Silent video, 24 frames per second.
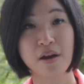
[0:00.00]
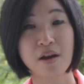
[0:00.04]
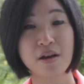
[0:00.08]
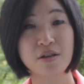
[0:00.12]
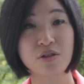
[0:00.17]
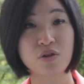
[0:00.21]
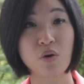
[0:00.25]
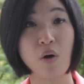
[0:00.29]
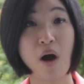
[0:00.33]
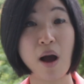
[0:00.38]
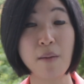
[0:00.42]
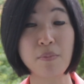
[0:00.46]

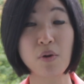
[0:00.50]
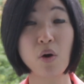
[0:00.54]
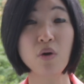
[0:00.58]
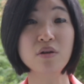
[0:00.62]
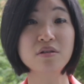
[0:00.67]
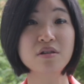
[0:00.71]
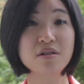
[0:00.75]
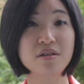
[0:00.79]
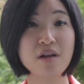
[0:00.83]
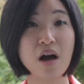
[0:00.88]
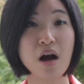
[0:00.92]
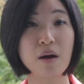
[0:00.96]
So I'm
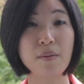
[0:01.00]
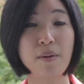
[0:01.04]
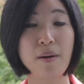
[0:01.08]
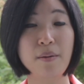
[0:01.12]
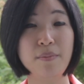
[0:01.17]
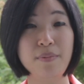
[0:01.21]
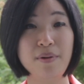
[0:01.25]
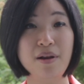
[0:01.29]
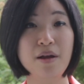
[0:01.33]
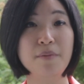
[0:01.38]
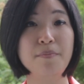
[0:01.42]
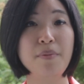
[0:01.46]
going to talk
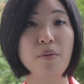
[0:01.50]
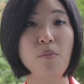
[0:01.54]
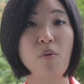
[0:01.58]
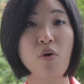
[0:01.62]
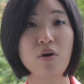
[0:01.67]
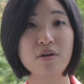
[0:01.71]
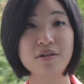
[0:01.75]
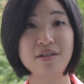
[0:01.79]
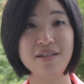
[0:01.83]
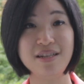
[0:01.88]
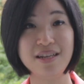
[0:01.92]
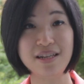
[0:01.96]
about a little bit
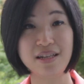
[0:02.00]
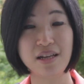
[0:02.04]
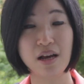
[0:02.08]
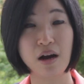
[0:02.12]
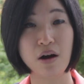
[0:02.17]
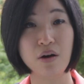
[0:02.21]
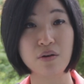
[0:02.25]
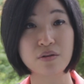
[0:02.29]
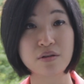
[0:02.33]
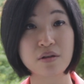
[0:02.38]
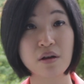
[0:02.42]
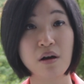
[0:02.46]
more
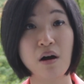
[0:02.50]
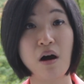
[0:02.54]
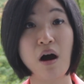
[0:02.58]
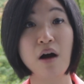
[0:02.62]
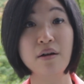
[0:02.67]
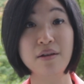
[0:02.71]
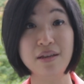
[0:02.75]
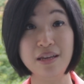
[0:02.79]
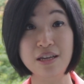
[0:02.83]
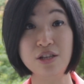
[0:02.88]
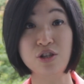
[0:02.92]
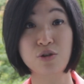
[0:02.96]
details
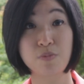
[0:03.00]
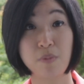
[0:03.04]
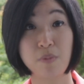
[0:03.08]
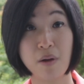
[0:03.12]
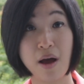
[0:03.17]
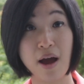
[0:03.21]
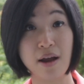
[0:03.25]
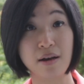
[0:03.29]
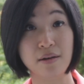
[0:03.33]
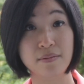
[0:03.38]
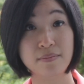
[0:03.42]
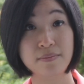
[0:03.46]
on each
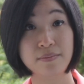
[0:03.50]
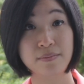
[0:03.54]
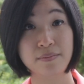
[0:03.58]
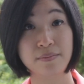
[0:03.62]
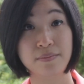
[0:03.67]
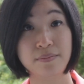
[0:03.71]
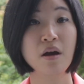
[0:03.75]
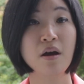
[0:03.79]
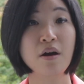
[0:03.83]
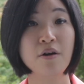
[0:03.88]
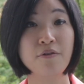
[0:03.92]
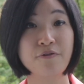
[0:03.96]
plan.
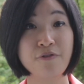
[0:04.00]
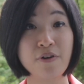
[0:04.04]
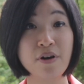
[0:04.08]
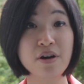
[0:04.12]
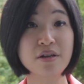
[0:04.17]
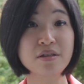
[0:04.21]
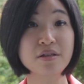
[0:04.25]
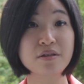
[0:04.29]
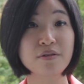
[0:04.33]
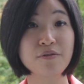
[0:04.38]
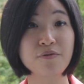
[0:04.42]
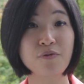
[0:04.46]

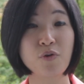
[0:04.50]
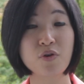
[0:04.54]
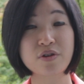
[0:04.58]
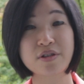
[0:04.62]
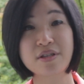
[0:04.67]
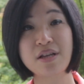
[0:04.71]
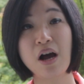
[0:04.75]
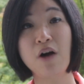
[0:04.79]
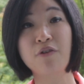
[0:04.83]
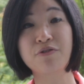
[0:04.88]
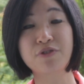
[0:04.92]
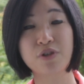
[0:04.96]
First, for
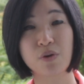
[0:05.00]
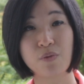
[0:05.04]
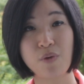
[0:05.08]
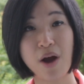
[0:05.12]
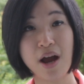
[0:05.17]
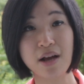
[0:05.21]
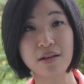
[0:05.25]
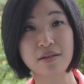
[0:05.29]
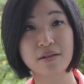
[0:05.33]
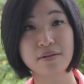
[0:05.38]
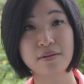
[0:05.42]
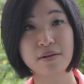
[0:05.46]

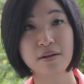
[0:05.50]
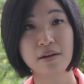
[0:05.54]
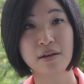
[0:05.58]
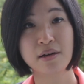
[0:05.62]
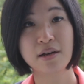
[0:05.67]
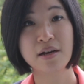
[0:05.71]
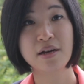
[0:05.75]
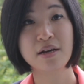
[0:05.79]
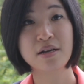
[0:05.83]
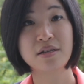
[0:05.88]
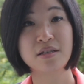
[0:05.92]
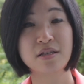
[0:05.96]
SelfDirect,
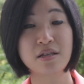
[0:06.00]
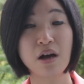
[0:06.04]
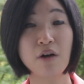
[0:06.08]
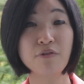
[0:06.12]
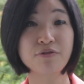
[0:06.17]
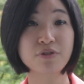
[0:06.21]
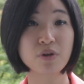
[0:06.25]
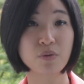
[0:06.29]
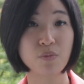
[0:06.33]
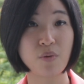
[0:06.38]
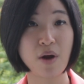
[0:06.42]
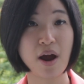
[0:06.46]

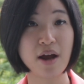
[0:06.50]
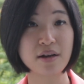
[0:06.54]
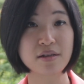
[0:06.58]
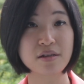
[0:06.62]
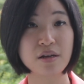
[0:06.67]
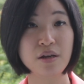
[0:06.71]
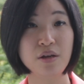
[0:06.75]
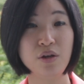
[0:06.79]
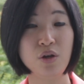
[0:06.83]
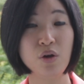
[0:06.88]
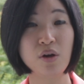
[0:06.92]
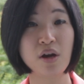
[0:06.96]

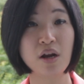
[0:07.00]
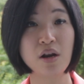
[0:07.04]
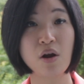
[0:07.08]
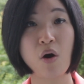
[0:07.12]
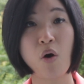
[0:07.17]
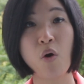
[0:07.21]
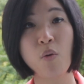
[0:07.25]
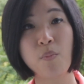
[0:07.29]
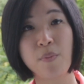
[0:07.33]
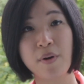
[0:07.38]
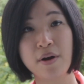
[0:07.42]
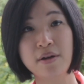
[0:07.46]
you can
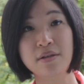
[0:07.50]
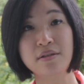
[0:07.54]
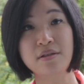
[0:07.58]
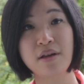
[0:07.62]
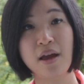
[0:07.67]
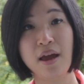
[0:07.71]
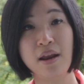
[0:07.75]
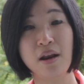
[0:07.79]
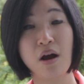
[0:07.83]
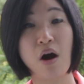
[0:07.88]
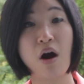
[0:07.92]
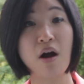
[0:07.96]
open
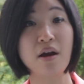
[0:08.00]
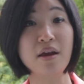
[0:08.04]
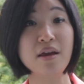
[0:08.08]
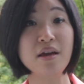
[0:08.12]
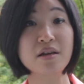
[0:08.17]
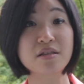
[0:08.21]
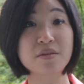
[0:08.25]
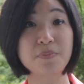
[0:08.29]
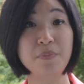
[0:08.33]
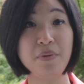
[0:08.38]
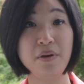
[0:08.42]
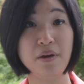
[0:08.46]
an
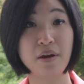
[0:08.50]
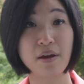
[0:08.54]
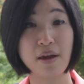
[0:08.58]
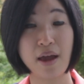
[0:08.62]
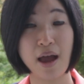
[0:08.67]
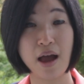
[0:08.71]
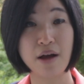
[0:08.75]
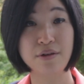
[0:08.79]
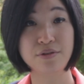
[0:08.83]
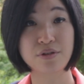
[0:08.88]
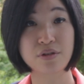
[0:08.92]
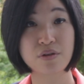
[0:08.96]
RESP
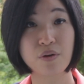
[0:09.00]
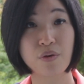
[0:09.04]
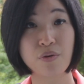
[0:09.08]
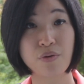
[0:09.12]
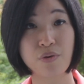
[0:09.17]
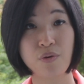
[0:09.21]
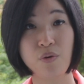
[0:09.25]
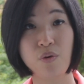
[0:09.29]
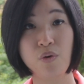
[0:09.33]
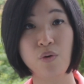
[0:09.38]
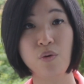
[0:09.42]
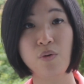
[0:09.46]
account
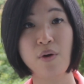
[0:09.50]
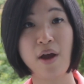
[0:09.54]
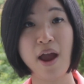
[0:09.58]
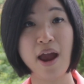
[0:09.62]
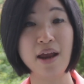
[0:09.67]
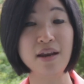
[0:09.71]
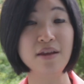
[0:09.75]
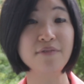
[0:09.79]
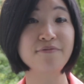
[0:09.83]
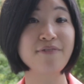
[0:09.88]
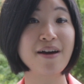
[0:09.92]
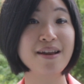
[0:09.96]
through
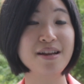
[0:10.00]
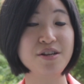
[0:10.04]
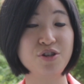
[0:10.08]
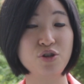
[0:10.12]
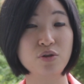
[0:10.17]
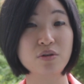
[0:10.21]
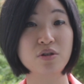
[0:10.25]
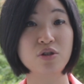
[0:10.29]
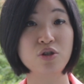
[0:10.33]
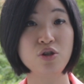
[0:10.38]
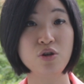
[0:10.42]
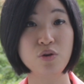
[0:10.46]
any
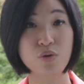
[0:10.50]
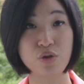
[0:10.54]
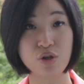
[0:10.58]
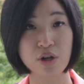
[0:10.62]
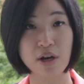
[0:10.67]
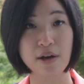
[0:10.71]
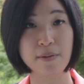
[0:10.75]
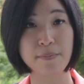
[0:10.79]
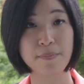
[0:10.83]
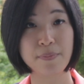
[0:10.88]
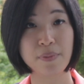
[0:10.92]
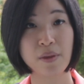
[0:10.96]
financial
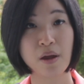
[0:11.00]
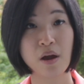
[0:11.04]
institution